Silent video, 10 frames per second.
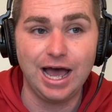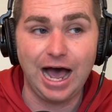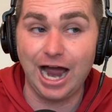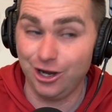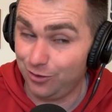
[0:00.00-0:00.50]

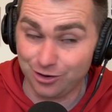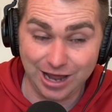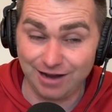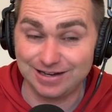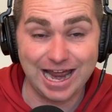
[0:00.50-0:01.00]
I know I don't
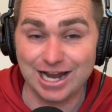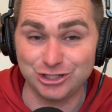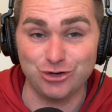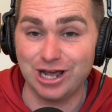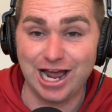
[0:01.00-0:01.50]
have to
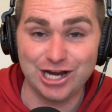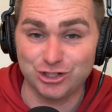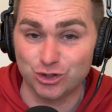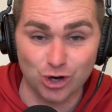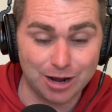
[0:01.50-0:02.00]
ask you guys
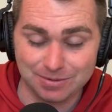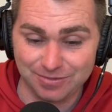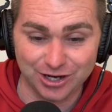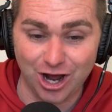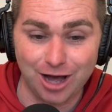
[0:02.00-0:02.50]
to drop them in
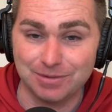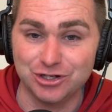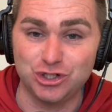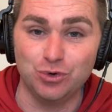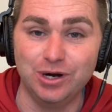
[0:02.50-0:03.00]
the
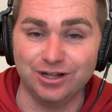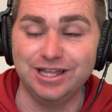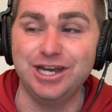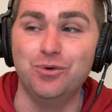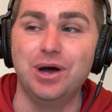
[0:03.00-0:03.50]
comments. You will
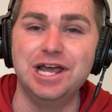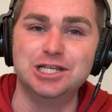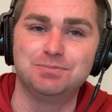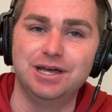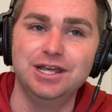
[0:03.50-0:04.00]

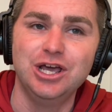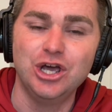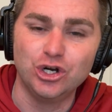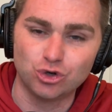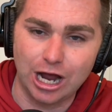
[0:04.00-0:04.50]
anyways, but
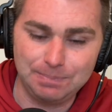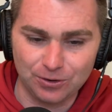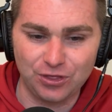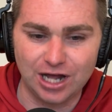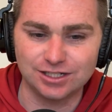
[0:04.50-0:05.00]
drop
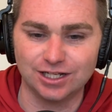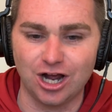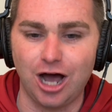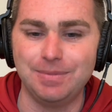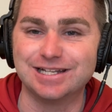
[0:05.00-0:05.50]
your thoughts in the
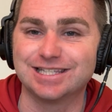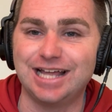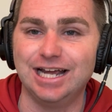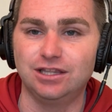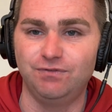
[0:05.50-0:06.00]
comments,
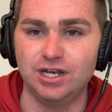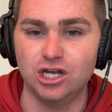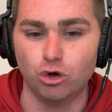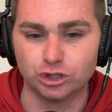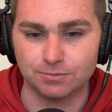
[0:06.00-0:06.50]
like the
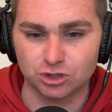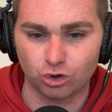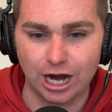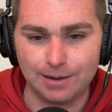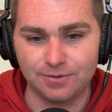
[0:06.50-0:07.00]
video,
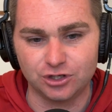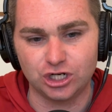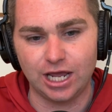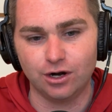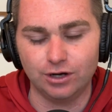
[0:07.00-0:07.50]
subscribe to the
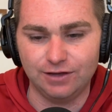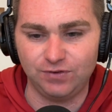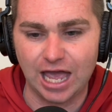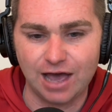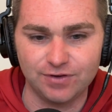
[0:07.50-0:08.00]
channel if
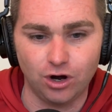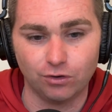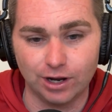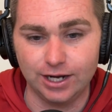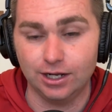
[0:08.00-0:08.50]
you haven't
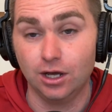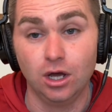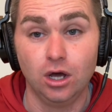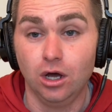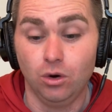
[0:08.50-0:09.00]
already.
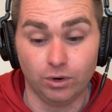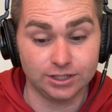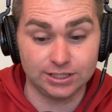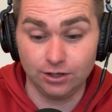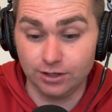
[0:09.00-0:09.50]
What a
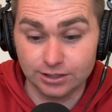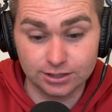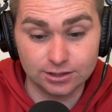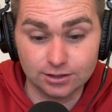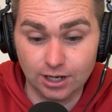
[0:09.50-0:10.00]

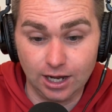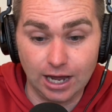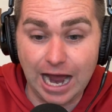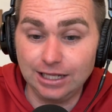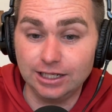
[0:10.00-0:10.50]
series.
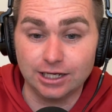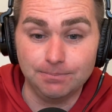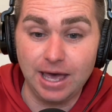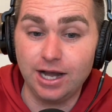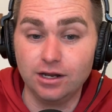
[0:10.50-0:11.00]
Highly
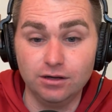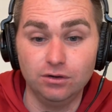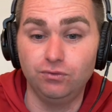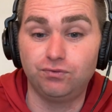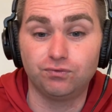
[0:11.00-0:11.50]

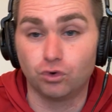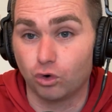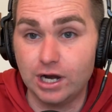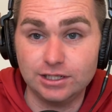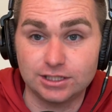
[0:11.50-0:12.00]
competitive,
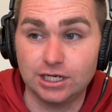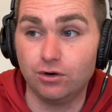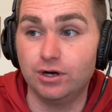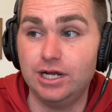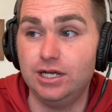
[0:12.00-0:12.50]
great
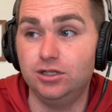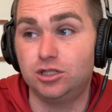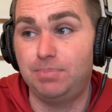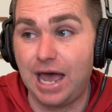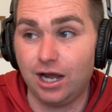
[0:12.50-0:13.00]
series,
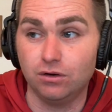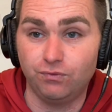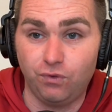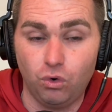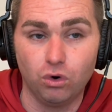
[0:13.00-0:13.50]
back and
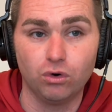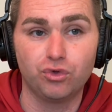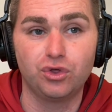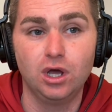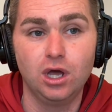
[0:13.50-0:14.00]

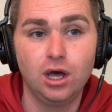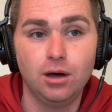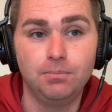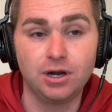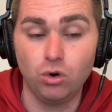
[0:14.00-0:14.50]
forth,
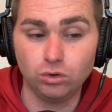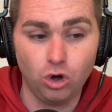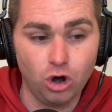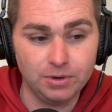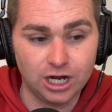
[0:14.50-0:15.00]
but
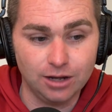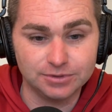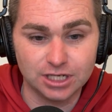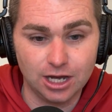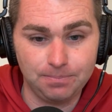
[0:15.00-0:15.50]
Oklahoma
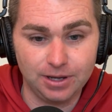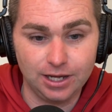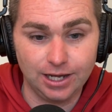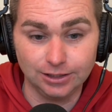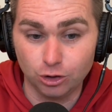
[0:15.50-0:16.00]
comes up
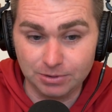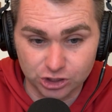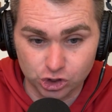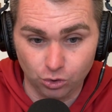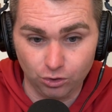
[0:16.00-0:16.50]
a little bit
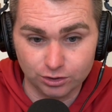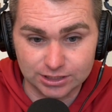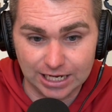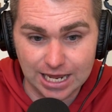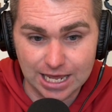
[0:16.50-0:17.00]
short.
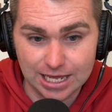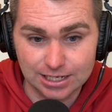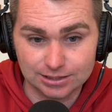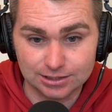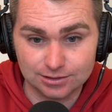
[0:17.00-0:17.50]

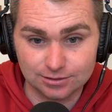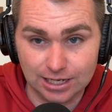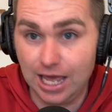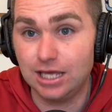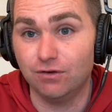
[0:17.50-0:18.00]
And,
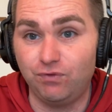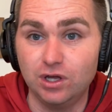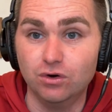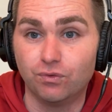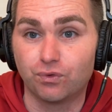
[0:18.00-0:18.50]
yeah, you
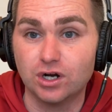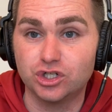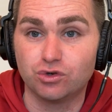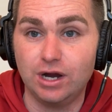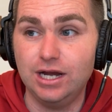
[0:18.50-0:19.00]
feel
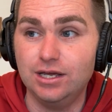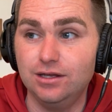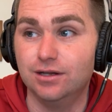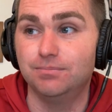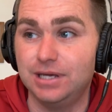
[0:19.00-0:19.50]

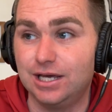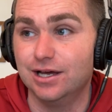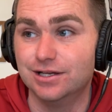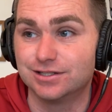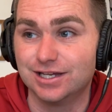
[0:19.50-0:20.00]
frustrated
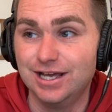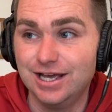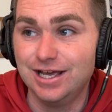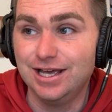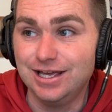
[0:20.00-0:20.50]
because
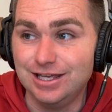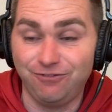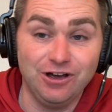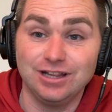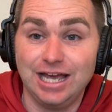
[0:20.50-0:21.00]
you
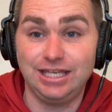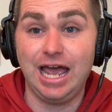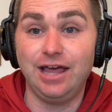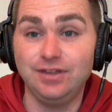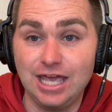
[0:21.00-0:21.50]
felt like you
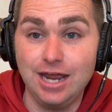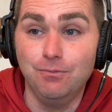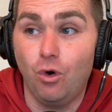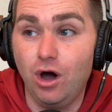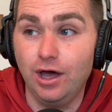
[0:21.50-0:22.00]
had the game
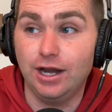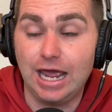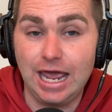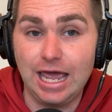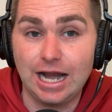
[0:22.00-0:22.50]
won.
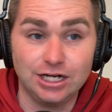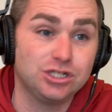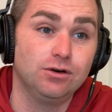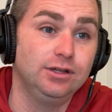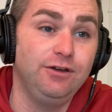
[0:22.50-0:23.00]
And I
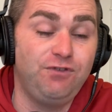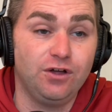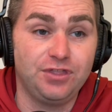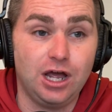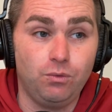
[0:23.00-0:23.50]
certainly
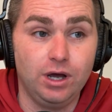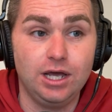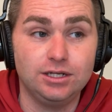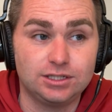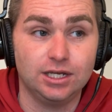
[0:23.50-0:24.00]
felt that
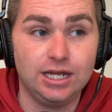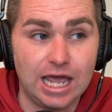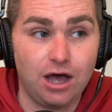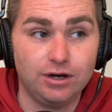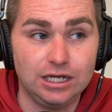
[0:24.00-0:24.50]
way sitting
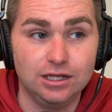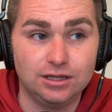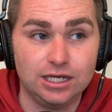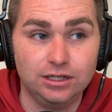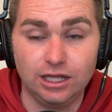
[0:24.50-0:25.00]
out in
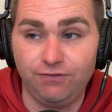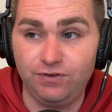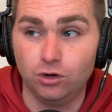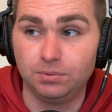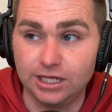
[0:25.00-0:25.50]
the left
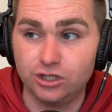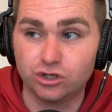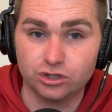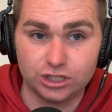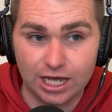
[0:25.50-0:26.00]
field
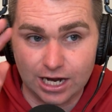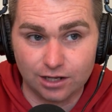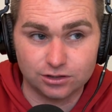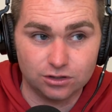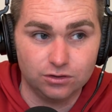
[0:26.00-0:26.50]
bleachers. Shout
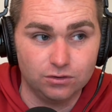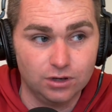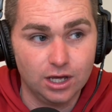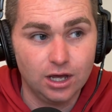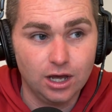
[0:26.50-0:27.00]
out to
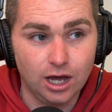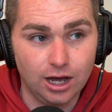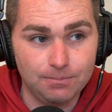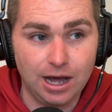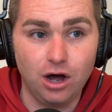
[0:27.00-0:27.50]

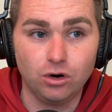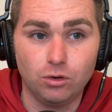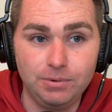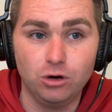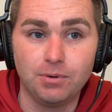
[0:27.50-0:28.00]
my uncle
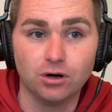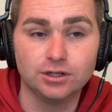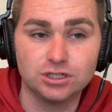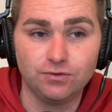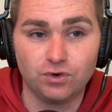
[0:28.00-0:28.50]
Bill
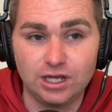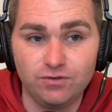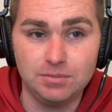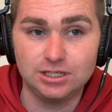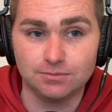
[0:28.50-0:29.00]
Burleson for
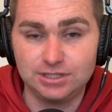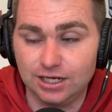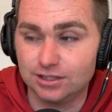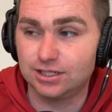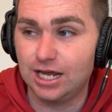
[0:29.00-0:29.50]
giving me some
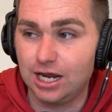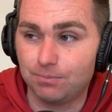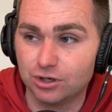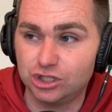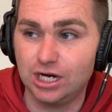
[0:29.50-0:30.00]
tickets today. I
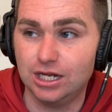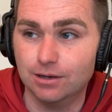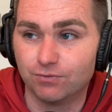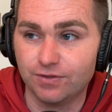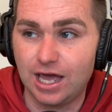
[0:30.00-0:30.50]
appreciate
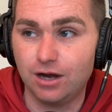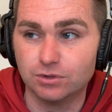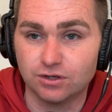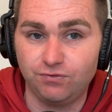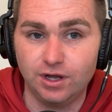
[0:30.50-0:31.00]
him for that. It
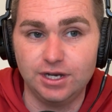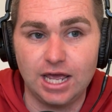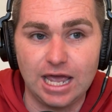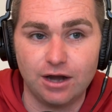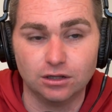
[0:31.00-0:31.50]
was a fun
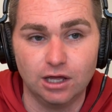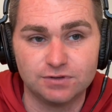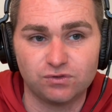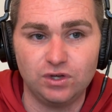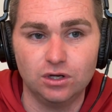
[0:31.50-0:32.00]
day out at
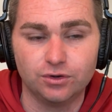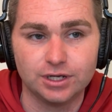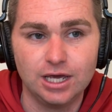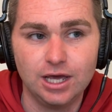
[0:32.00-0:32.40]
Love's Field.